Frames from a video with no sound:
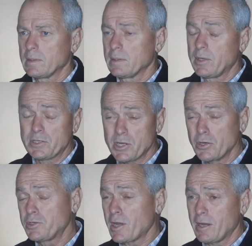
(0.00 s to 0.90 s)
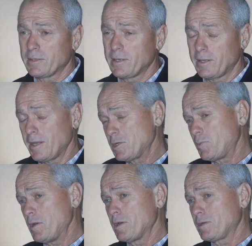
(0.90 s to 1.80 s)
There's no doubt that there's
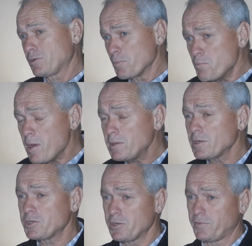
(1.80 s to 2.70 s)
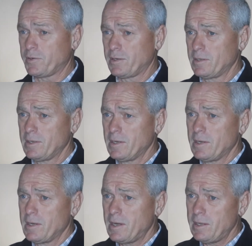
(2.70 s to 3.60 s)
been a tremendous shift
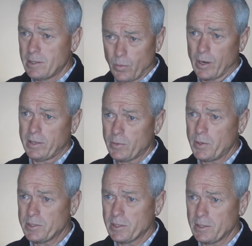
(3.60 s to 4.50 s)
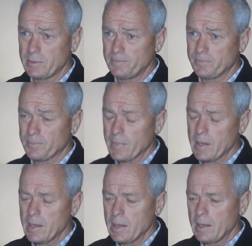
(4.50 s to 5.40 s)
in the way that we sell.
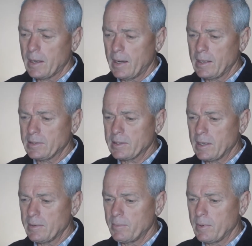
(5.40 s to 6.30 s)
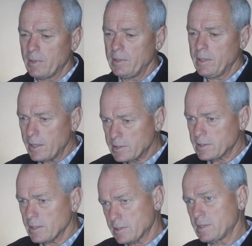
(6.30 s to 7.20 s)
And yes,
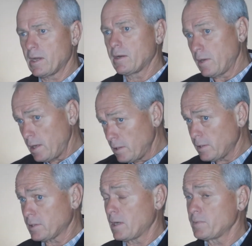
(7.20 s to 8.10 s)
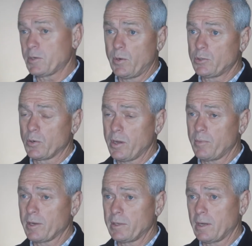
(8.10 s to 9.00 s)
it's now in the times that we're talking
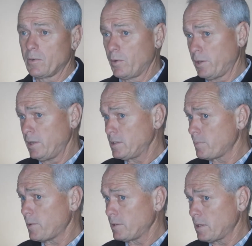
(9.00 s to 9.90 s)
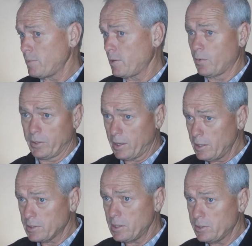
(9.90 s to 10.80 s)
about now, where there is a pandemic, where there
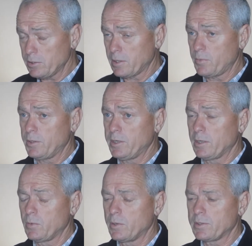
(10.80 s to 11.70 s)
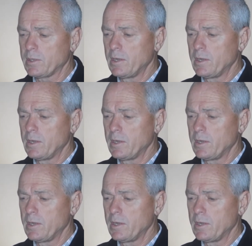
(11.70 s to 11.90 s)
is an issue that we deal with,